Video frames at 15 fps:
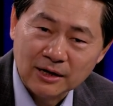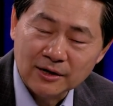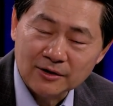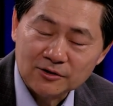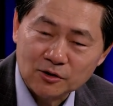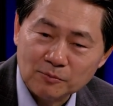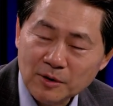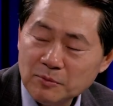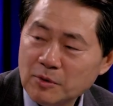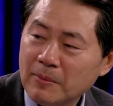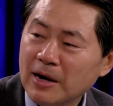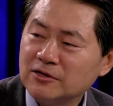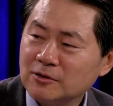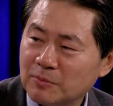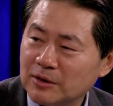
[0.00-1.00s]
So maybe
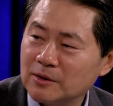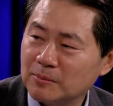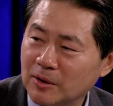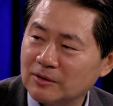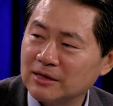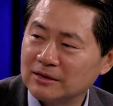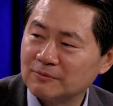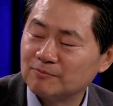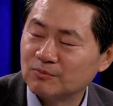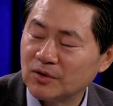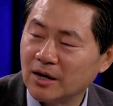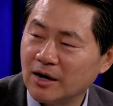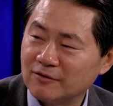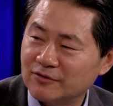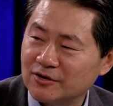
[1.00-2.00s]
mention a bit about
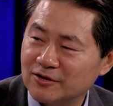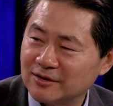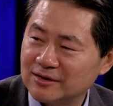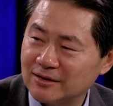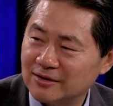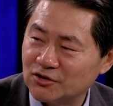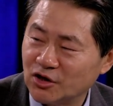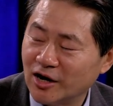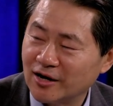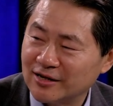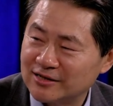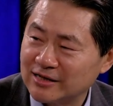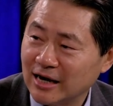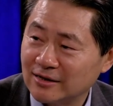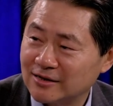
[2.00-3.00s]
Harvard Shanghai
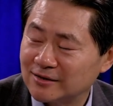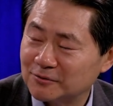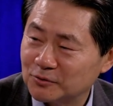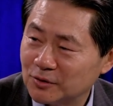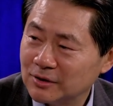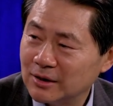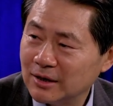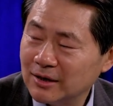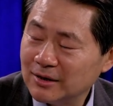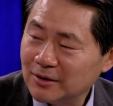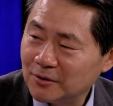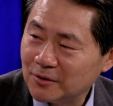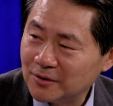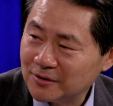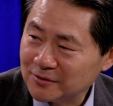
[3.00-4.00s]
Center.
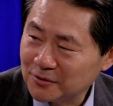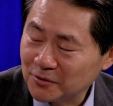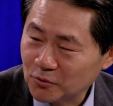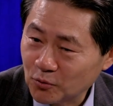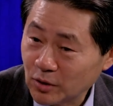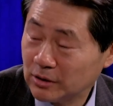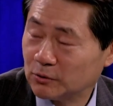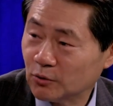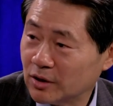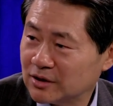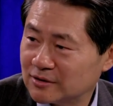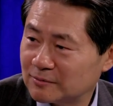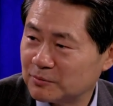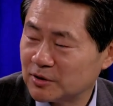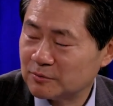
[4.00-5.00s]
What is
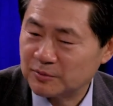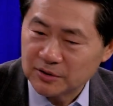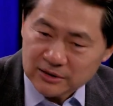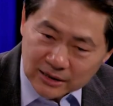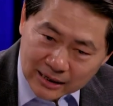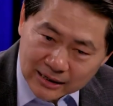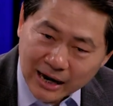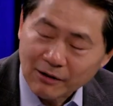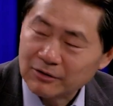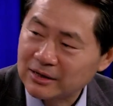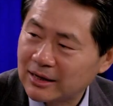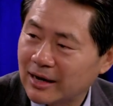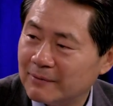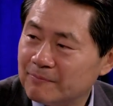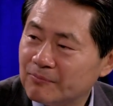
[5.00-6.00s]
the purpose and how they
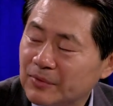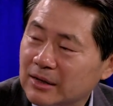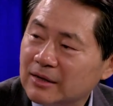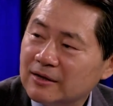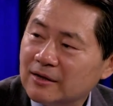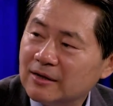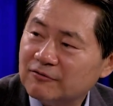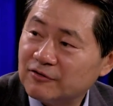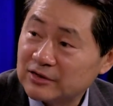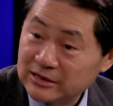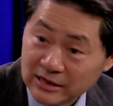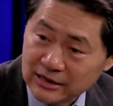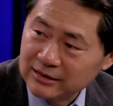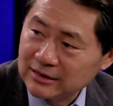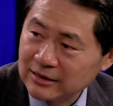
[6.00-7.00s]
can
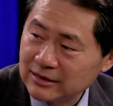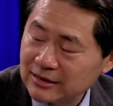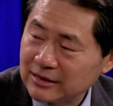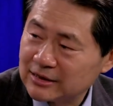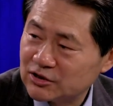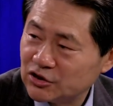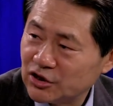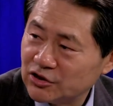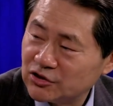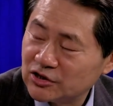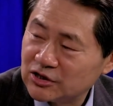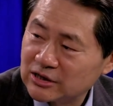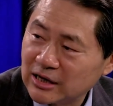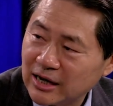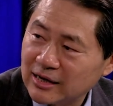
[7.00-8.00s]
facilitate
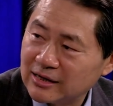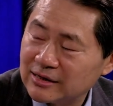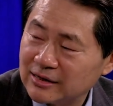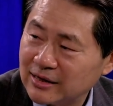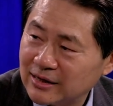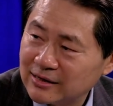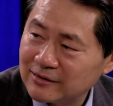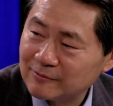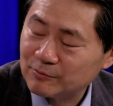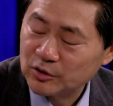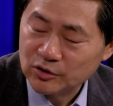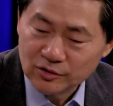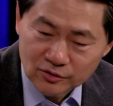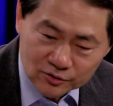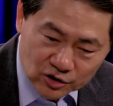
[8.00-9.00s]
exchanges and
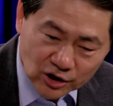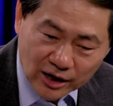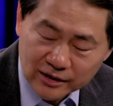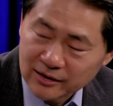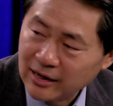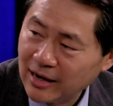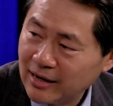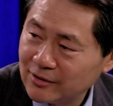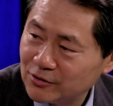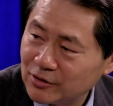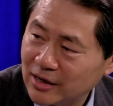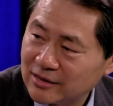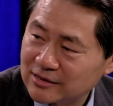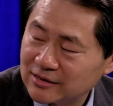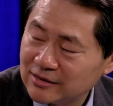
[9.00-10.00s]
between China and the
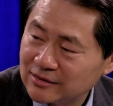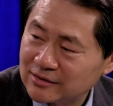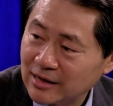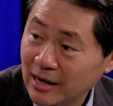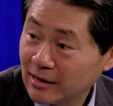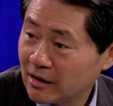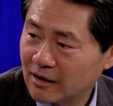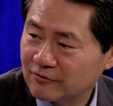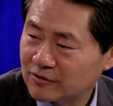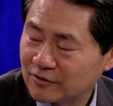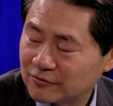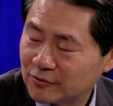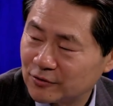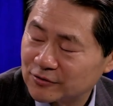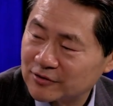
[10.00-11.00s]
United States and Harvard, of
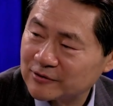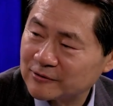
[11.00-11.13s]
course.